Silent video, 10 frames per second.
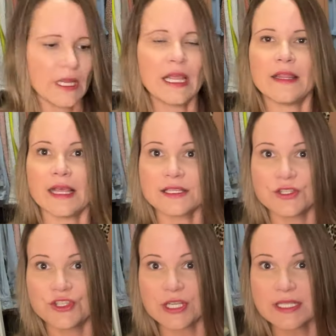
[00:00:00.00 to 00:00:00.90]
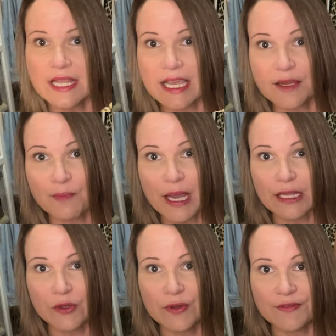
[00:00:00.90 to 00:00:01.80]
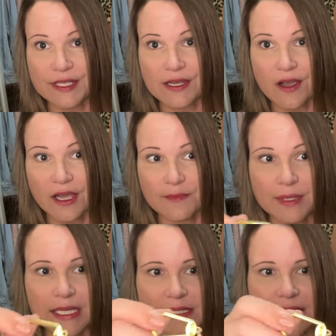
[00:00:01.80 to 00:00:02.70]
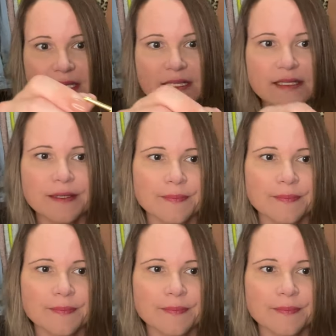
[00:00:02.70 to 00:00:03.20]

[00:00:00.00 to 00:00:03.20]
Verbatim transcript: And that's just like my Louis Vuitton pieces.